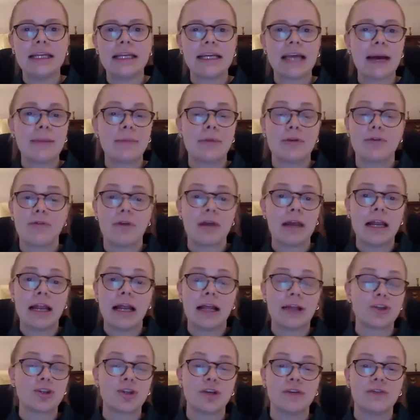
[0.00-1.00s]
It can be really
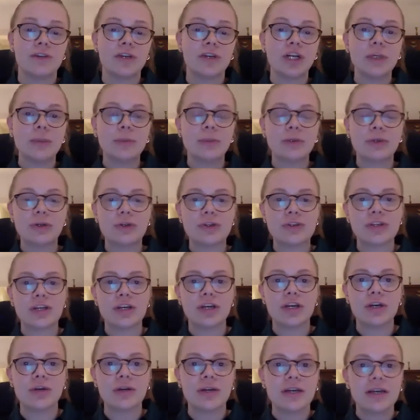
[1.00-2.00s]
like trivial, but
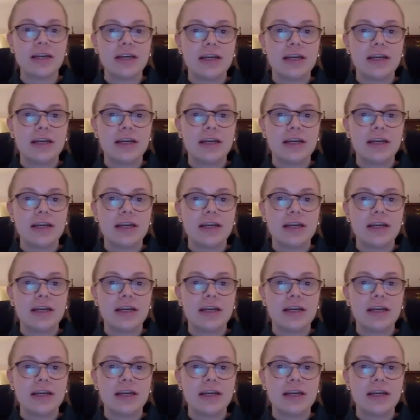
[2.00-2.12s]
also